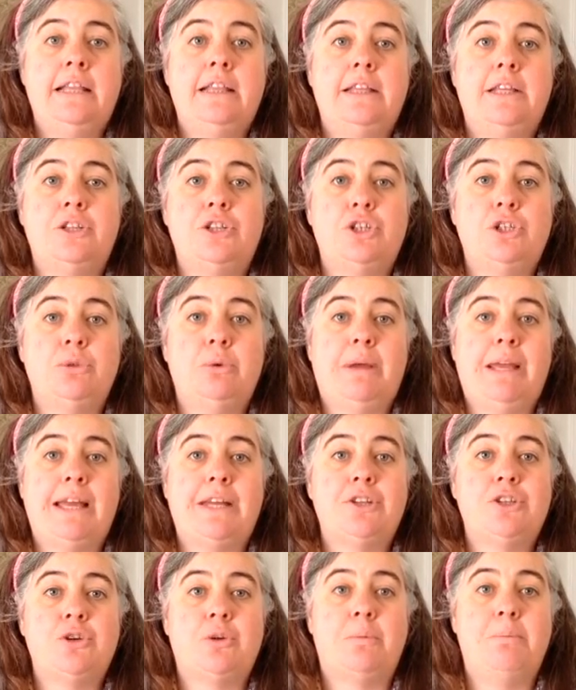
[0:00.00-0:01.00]
that you
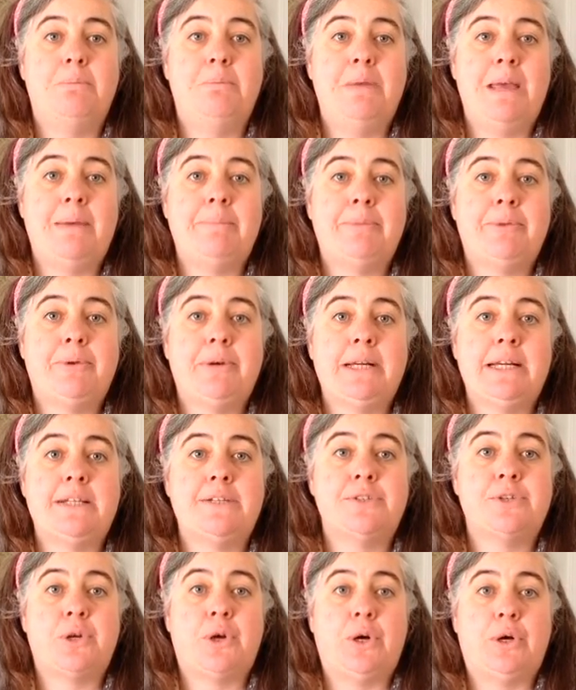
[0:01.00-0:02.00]
had your
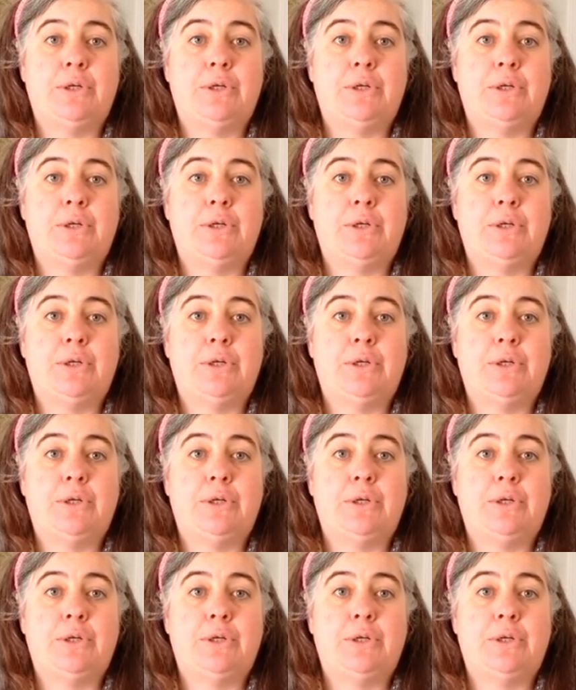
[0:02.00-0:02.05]
memories